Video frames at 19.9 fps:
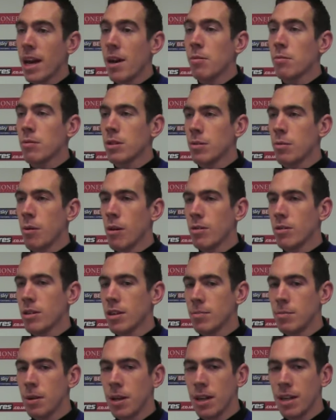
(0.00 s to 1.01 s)
helped towards
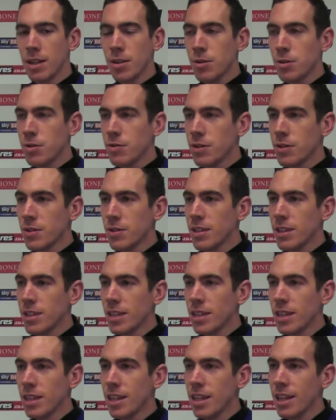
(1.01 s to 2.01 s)
it, but I don't know if it's
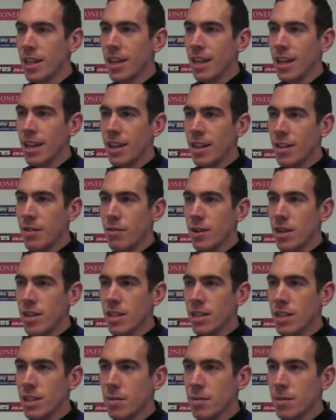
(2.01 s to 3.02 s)
the
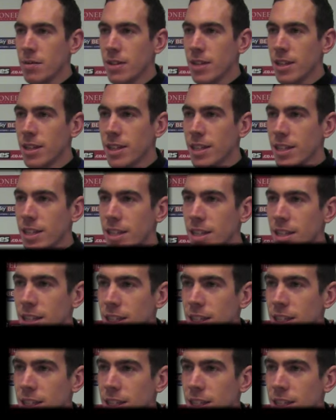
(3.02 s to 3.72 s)
reason, to be fair.